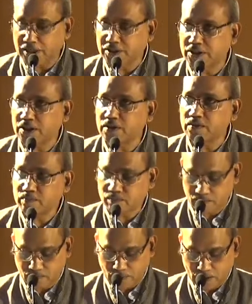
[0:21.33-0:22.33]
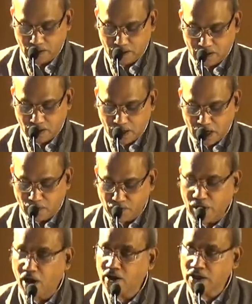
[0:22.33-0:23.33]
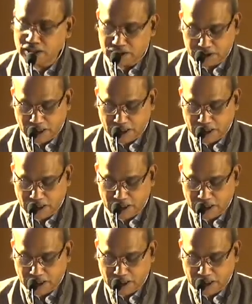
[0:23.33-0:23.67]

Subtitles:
lecture, and we organized